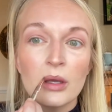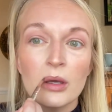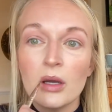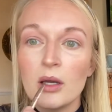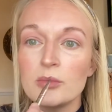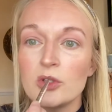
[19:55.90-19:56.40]

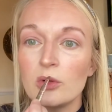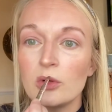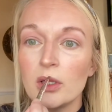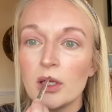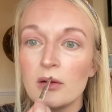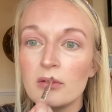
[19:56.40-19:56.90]
I'm
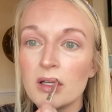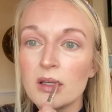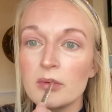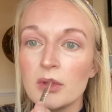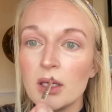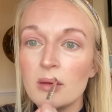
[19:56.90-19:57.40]
totally covering up
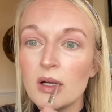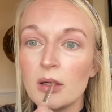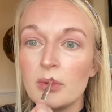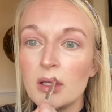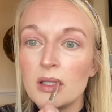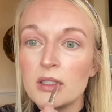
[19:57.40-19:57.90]
the camera. I
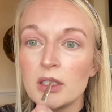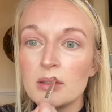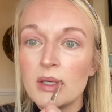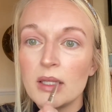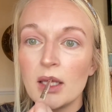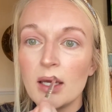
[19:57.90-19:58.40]
apologize
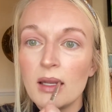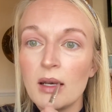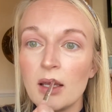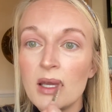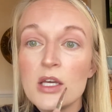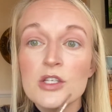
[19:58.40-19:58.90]
about that.
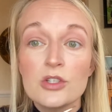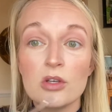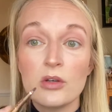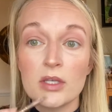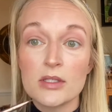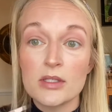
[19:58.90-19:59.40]
So you
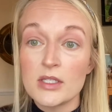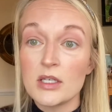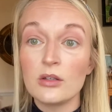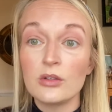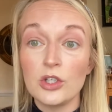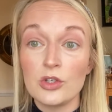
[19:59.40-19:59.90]
can
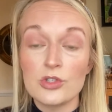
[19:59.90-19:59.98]
still use